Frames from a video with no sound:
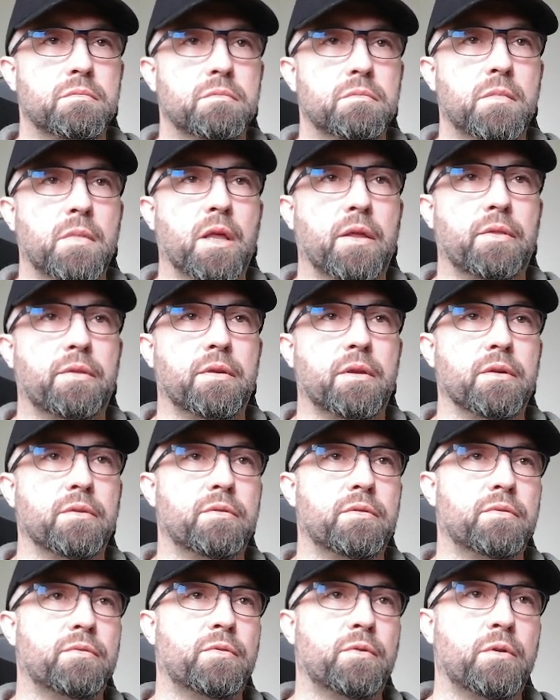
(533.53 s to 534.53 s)
Nothing
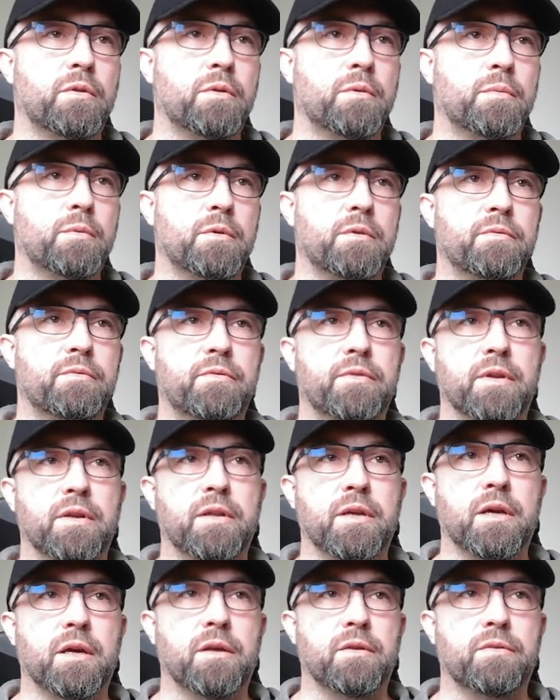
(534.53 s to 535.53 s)
else is vulnerable.
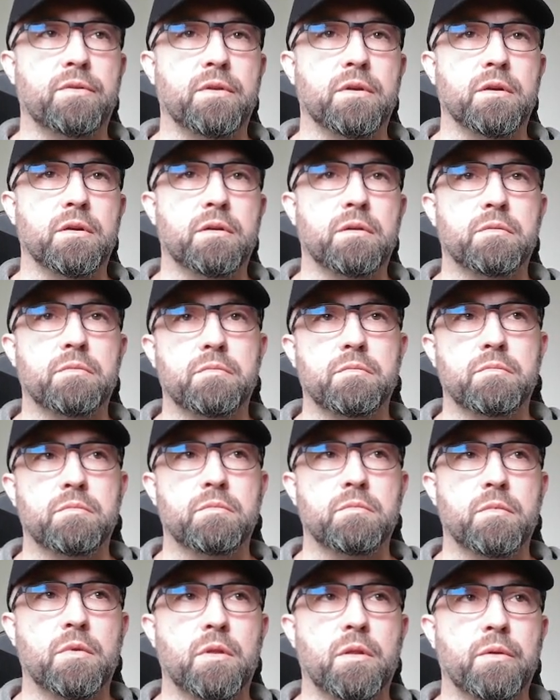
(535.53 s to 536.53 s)
Fantastic.
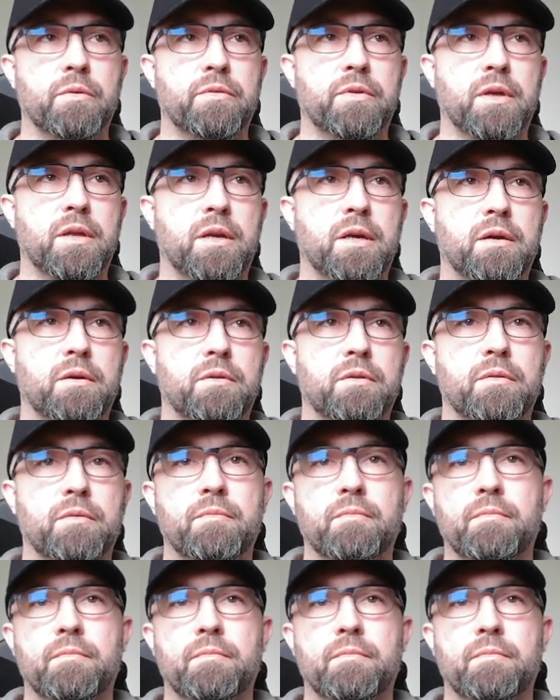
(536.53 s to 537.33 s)
Close that out.